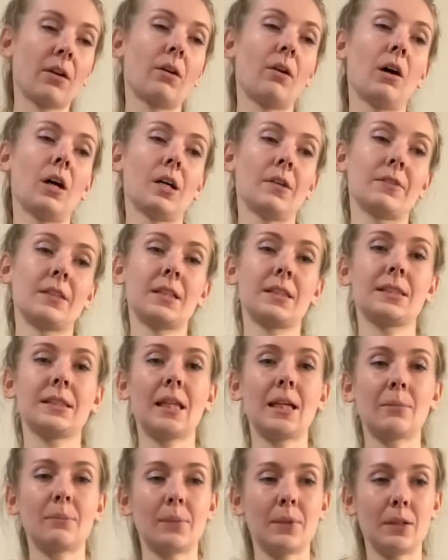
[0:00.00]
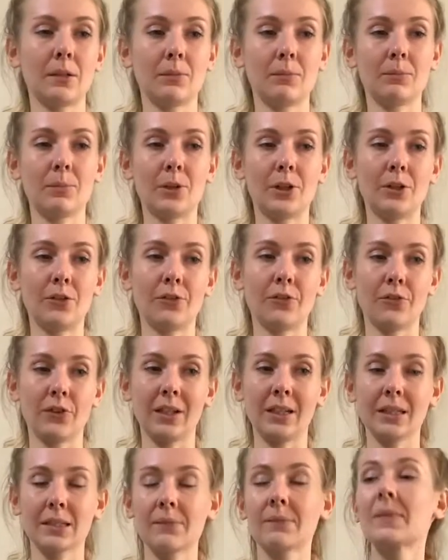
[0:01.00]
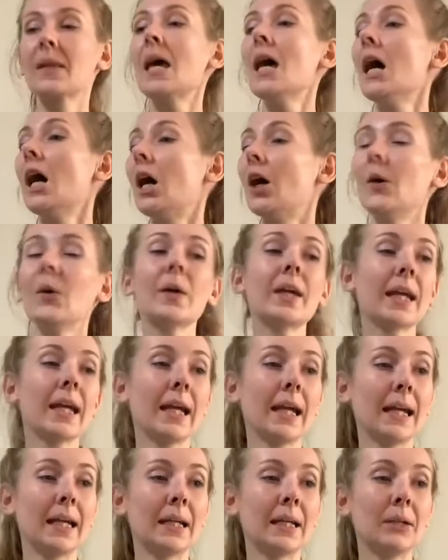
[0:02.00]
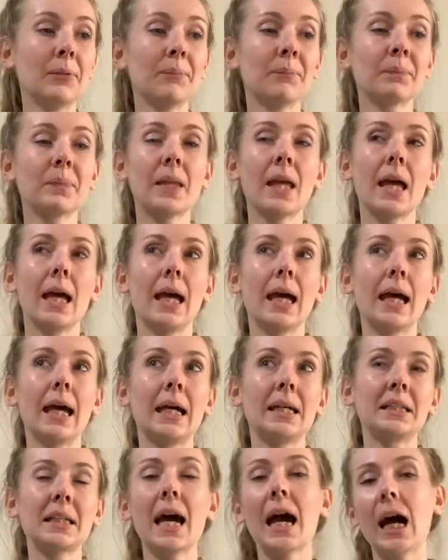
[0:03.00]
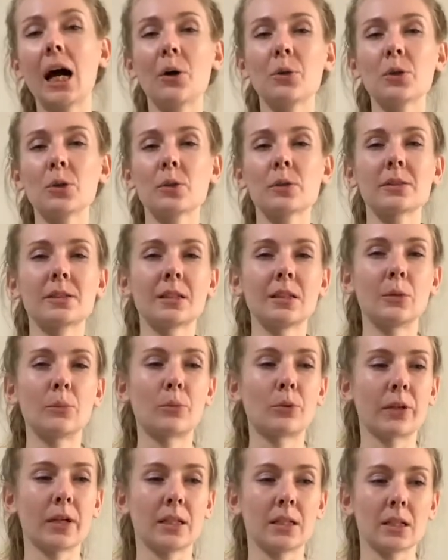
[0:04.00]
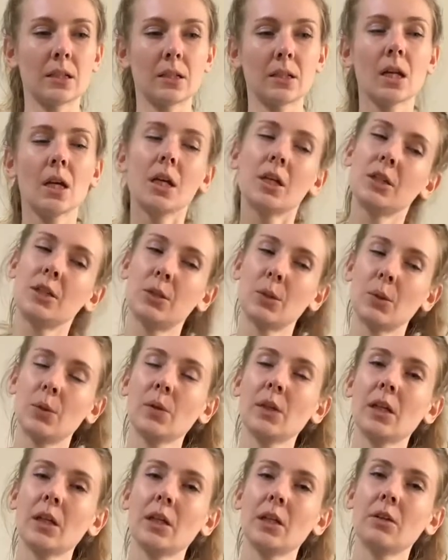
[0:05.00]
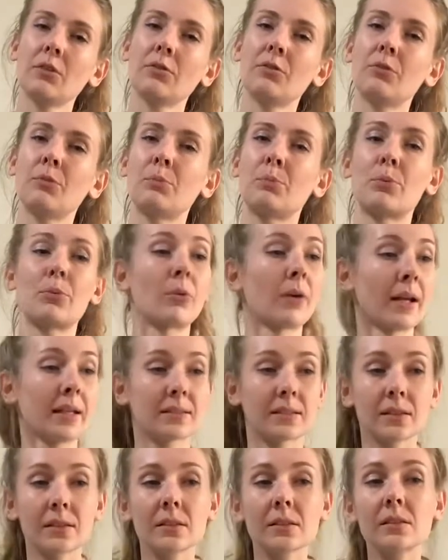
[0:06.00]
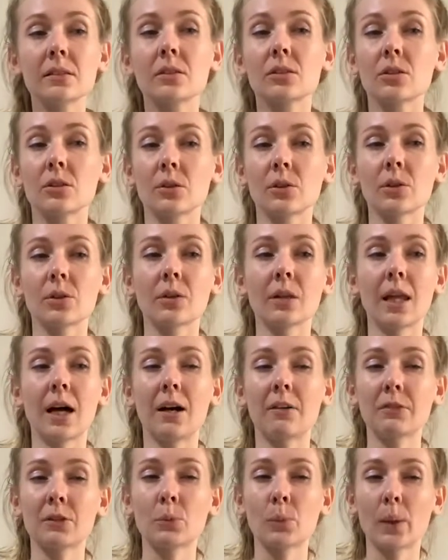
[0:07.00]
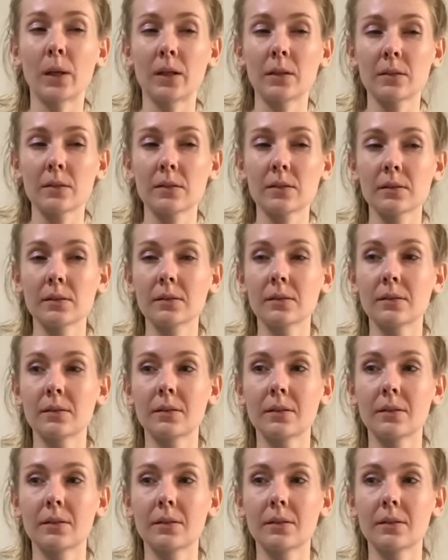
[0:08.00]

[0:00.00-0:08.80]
of December. Perfect. Okay, and how do you celebrate it? Do you give presents to your loved ones?